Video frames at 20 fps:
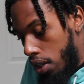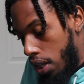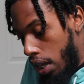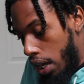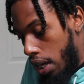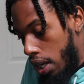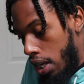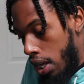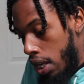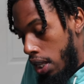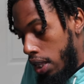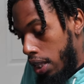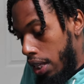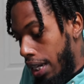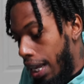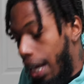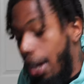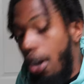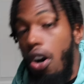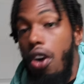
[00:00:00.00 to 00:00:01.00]
okay? They're
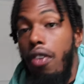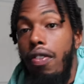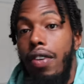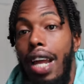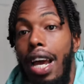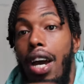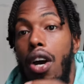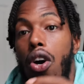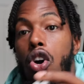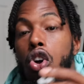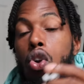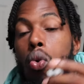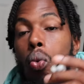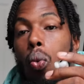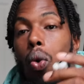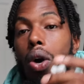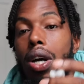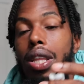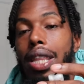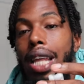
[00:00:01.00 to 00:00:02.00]
not off. Now,
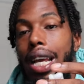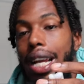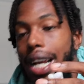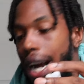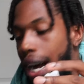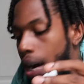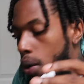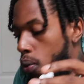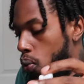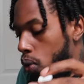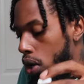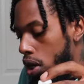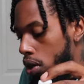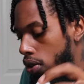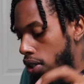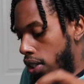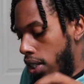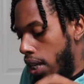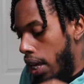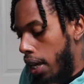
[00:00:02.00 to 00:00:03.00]
one thing I
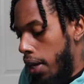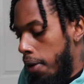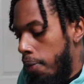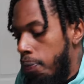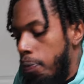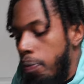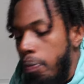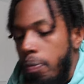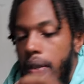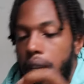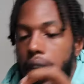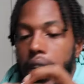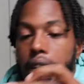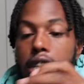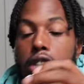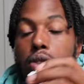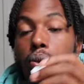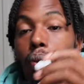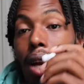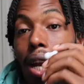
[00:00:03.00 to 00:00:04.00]
will say
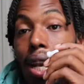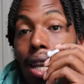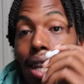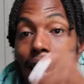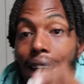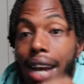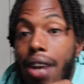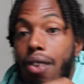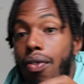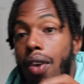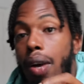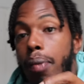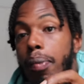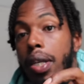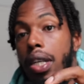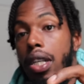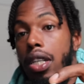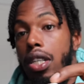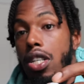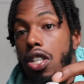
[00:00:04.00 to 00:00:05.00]
is with a lot of
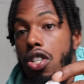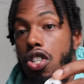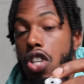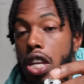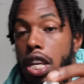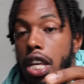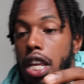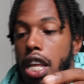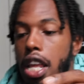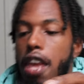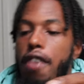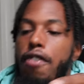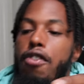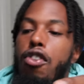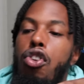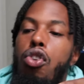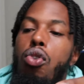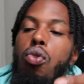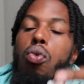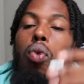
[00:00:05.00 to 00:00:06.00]
replicas, if
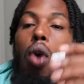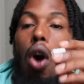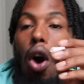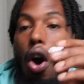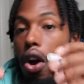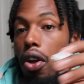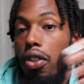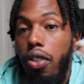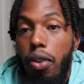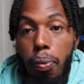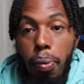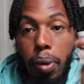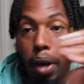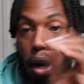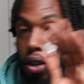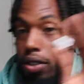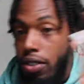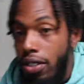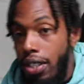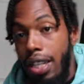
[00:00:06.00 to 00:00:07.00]
you are the
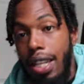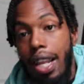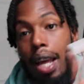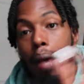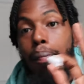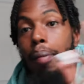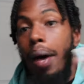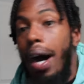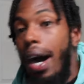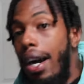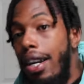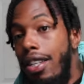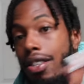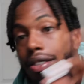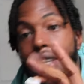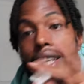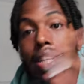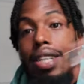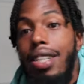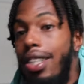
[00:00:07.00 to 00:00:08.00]
person that
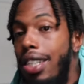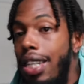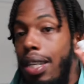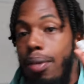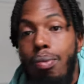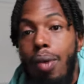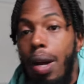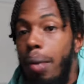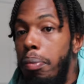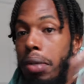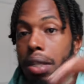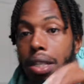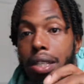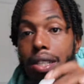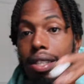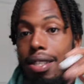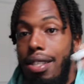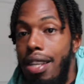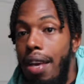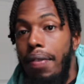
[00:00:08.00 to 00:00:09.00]
buys cheap
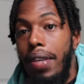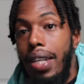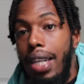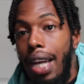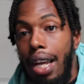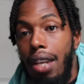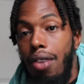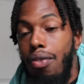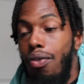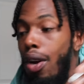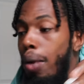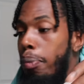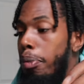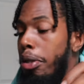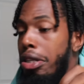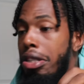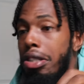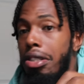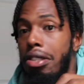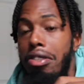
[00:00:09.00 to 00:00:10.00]
replicas, seven dollar
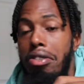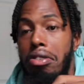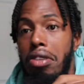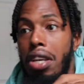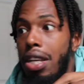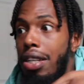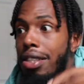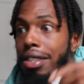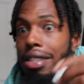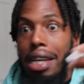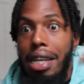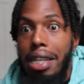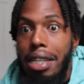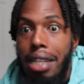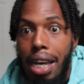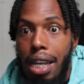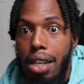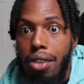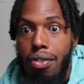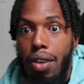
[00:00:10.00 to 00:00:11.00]
replicas, ten
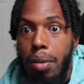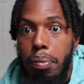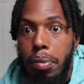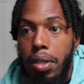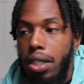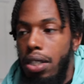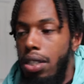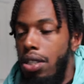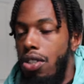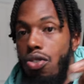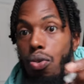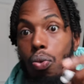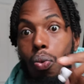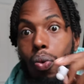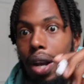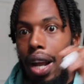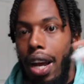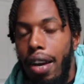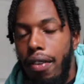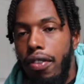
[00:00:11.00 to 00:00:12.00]
dollar replicas or
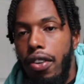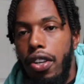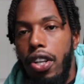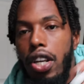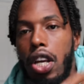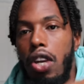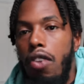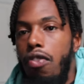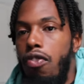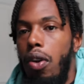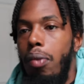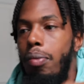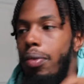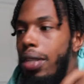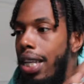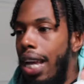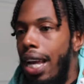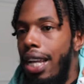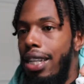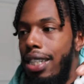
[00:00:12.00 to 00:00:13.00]
whatever from
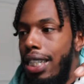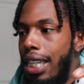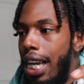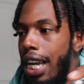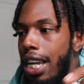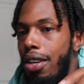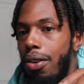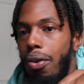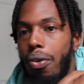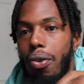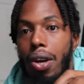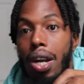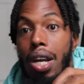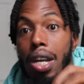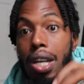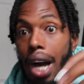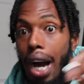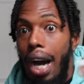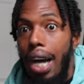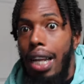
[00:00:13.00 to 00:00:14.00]
D H gate or
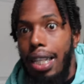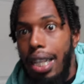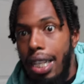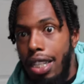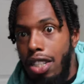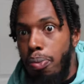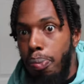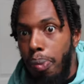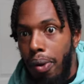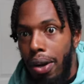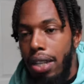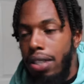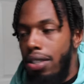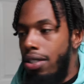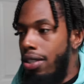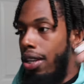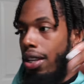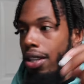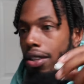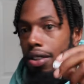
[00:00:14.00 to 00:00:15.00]

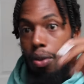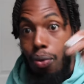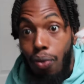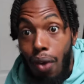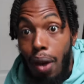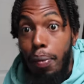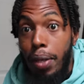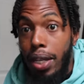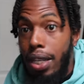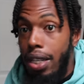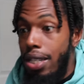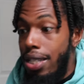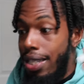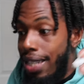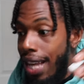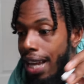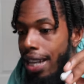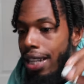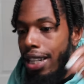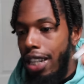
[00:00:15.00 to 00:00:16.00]
AliExpress, the replicas
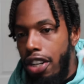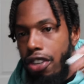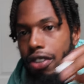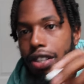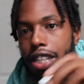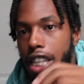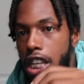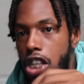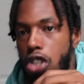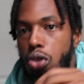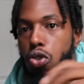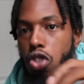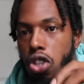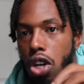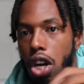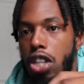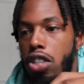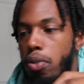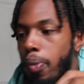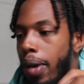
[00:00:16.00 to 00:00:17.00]
that literally get you
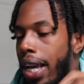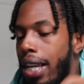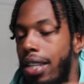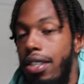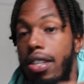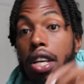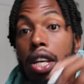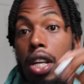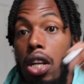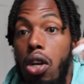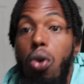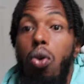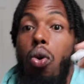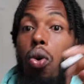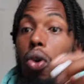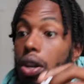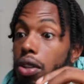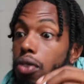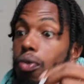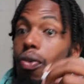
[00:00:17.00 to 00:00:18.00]
chargebacks,
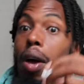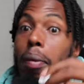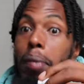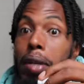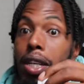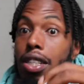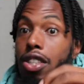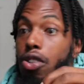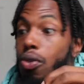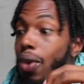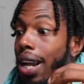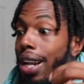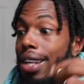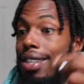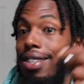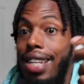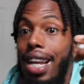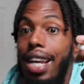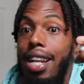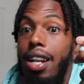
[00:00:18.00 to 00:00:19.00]
or the replicas you gotta
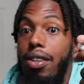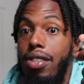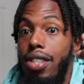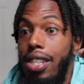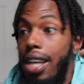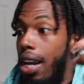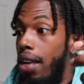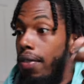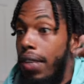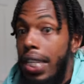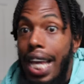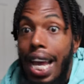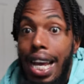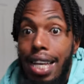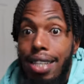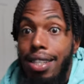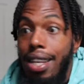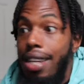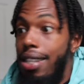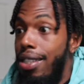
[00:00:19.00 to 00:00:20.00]
stand outside of a
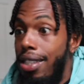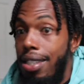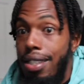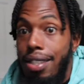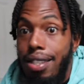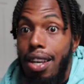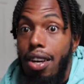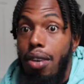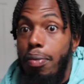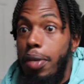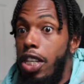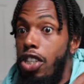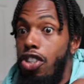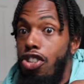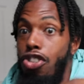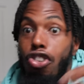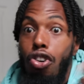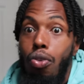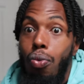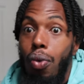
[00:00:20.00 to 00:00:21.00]
gas station to sell because
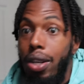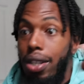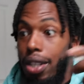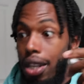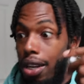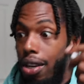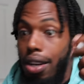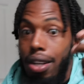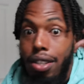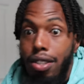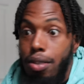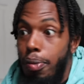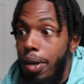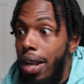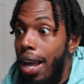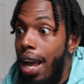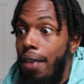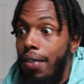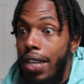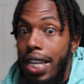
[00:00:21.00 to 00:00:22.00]
you don't want the customer
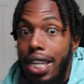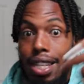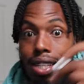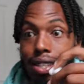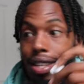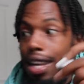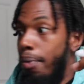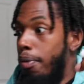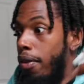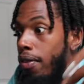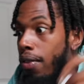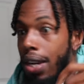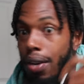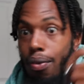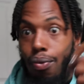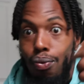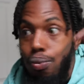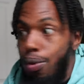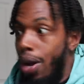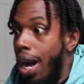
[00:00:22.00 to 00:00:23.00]
to have any type of
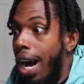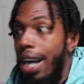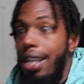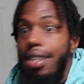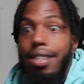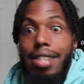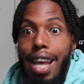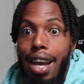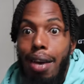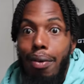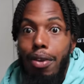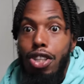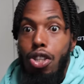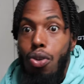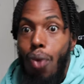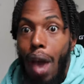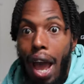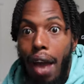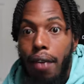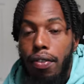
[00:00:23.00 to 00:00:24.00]
contact with
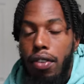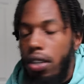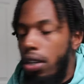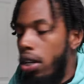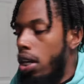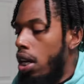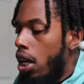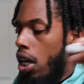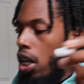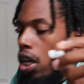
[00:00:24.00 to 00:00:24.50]
you after,